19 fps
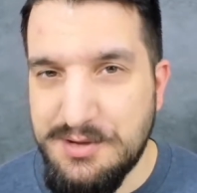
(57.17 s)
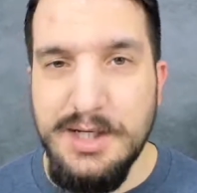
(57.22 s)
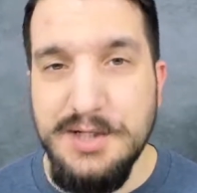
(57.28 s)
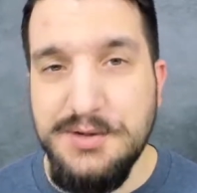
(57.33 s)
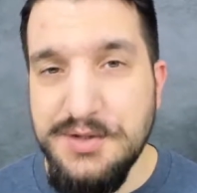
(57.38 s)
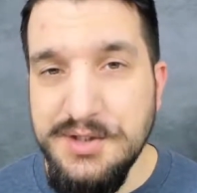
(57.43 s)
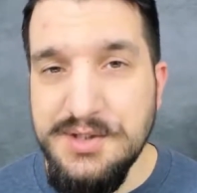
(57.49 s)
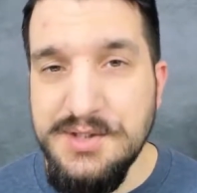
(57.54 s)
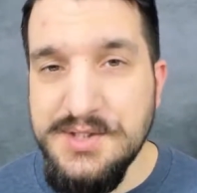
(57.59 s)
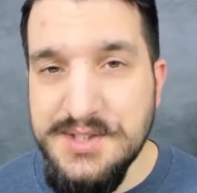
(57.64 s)

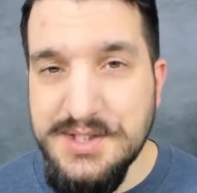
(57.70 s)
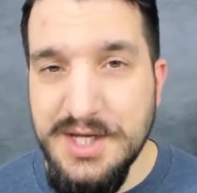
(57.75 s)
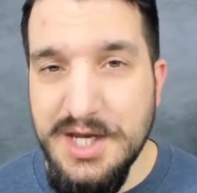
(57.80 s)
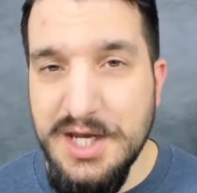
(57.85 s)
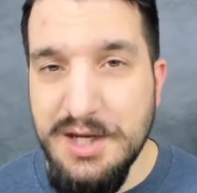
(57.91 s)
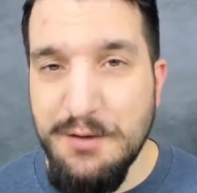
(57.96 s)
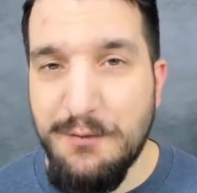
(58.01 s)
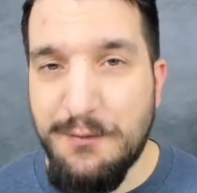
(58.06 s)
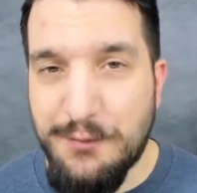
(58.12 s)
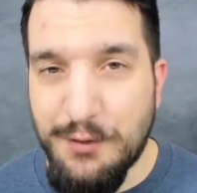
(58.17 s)
It didn't
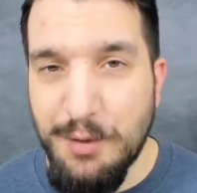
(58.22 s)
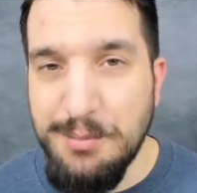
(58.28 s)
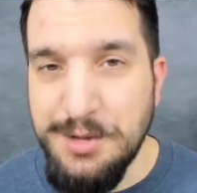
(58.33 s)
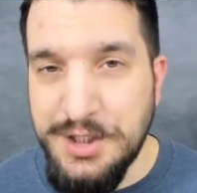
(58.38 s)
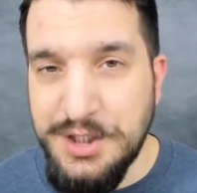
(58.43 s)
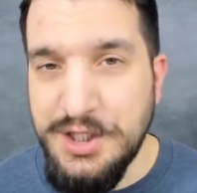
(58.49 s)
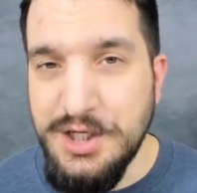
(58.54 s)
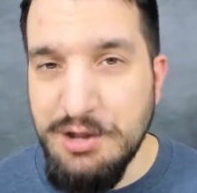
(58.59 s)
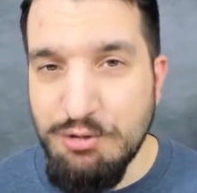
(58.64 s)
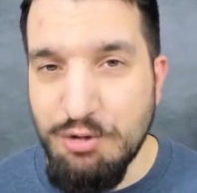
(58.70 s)
say, from
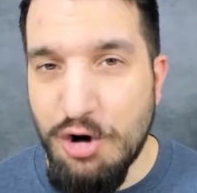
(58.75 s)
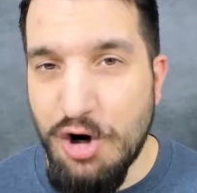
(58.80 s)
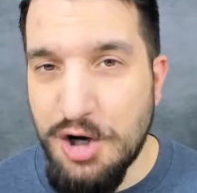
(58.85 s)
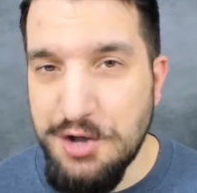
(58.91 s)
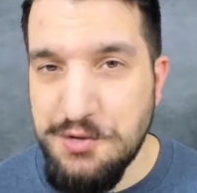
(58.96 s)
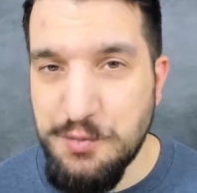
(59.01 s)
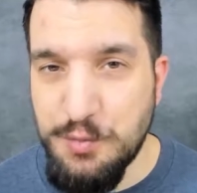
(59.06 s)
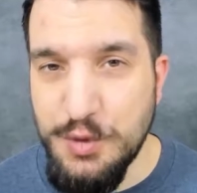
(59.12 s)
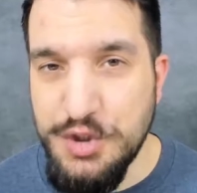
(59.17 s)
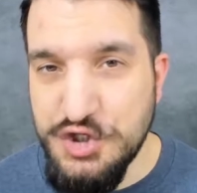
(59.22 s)
here
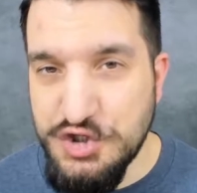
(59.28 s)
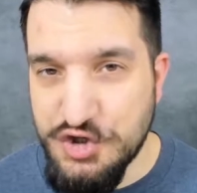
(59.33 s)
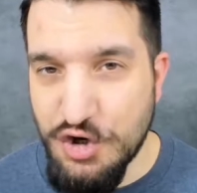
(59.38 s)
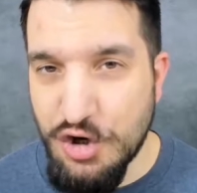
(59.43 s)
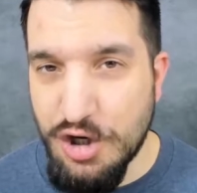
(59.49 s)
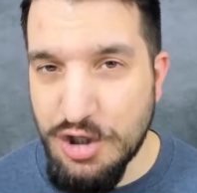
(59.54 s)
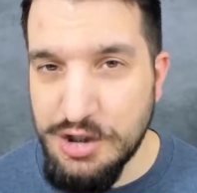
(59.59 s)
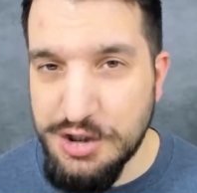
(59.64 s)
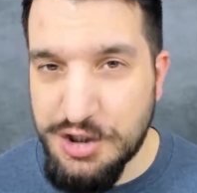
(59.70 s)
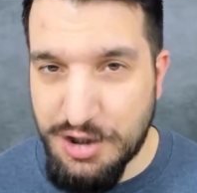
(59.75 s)
on we
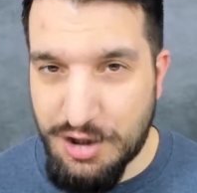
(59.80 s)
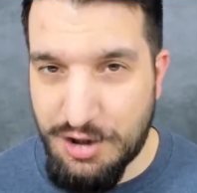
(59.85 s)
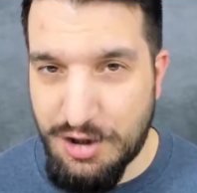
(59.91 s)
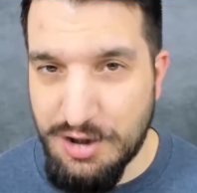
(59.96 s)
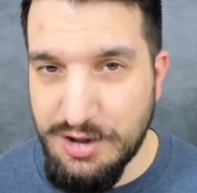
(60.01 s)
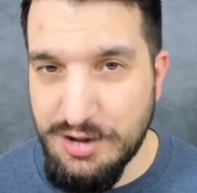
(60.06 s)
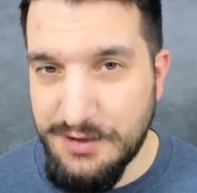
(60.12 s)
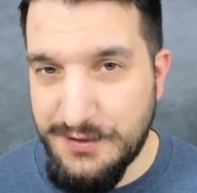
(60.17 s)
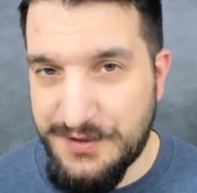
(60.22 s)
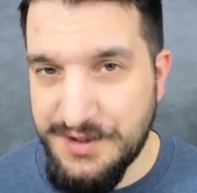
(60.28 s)
shall
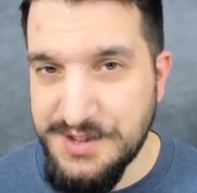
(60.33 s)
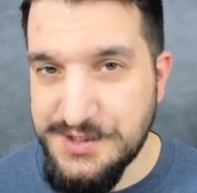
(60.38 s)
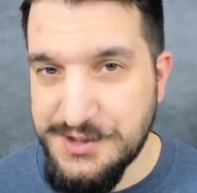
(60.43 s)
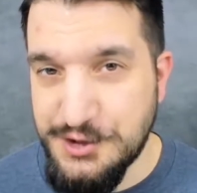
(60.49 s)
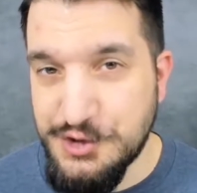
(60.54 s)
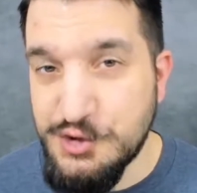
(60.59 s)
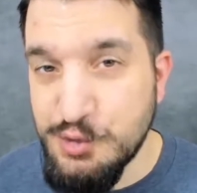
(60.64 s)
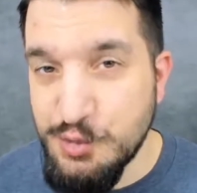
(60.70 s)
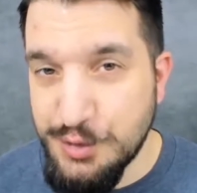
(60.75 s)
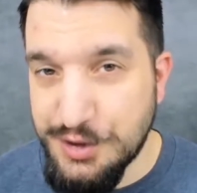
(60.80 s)
call this
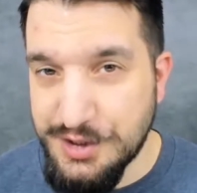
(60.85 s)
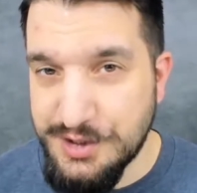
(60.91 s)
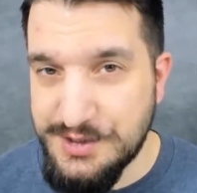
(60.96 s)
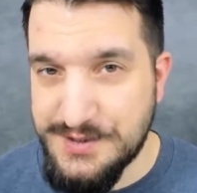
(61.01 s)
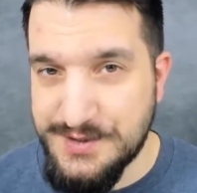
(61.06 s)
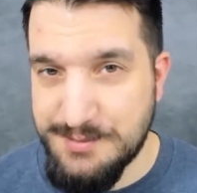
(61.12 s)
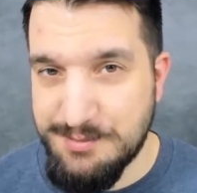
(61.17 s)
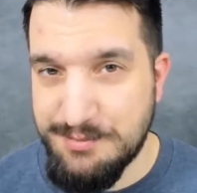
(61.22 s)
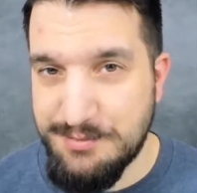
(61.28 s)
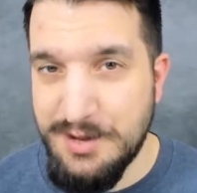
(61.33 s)

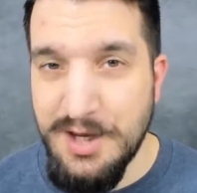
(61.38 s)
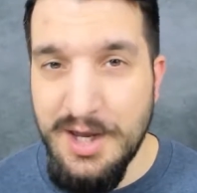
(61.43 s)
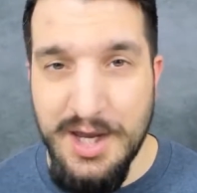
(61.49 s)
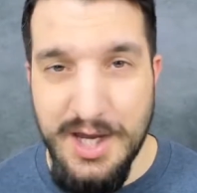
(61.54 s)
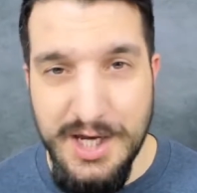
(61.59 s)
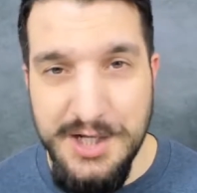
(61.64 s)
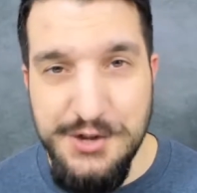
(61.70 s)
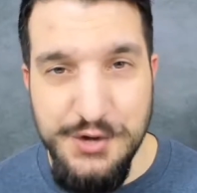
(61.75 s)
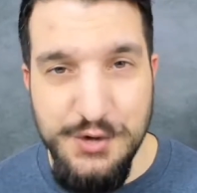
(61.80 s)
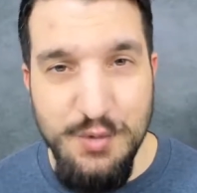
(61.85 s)
Judaism,
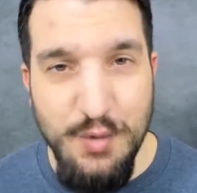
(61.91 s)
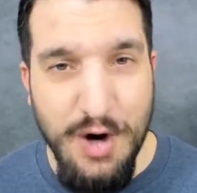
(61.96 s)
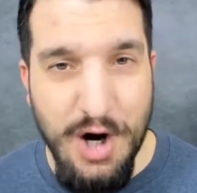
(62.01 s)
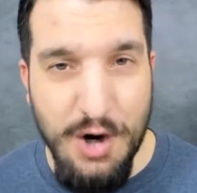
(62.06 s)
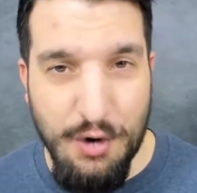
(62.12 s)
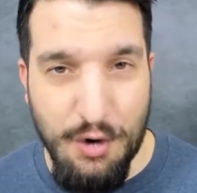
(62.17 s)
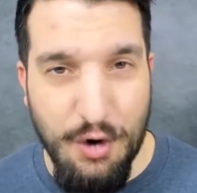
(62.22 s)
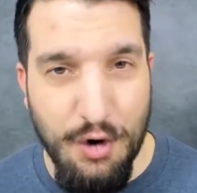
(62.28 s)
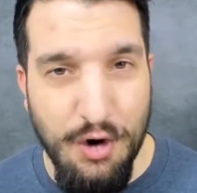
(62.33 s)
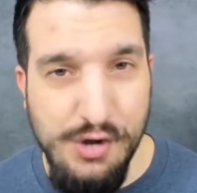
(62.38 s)
and you
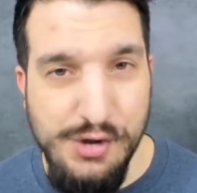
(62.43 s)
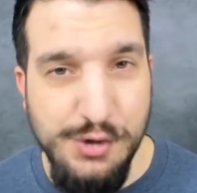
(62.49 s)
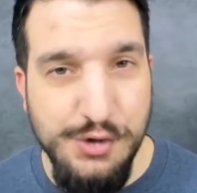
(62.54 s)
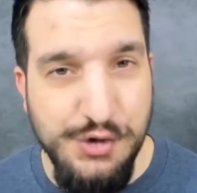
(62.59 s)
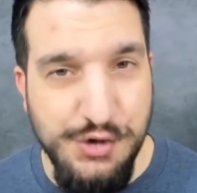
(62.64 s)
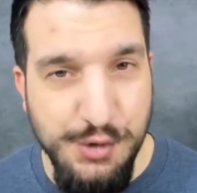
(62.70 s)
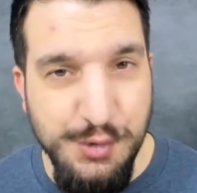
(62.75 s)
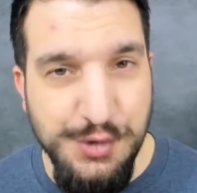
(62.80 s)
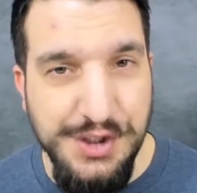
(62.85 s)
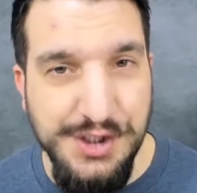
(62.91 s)
are all
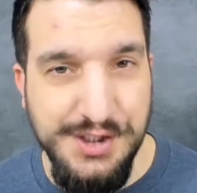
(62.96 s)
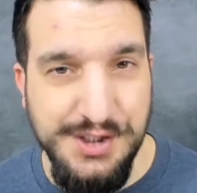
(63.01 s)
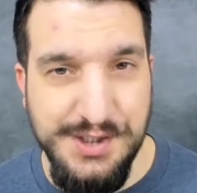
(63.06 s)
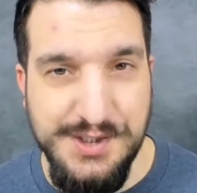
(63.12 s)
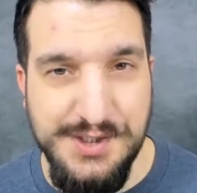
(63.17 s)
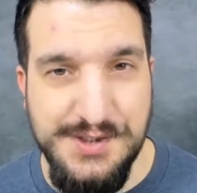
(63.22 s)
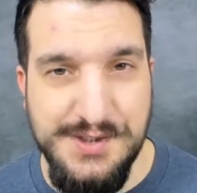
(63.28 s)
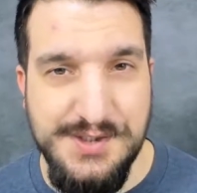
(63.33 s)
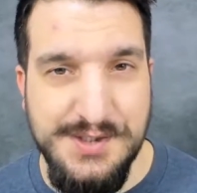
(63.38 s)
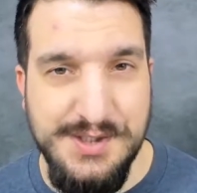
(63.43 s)

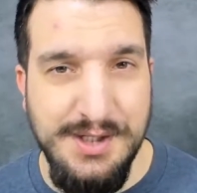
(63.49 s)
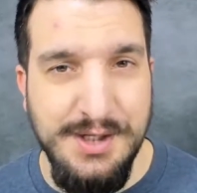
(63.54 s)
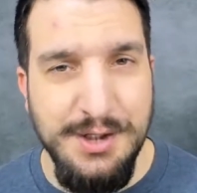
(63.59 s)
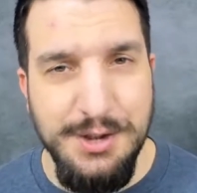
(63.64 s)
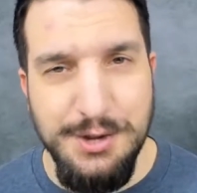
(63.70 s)
Judaists.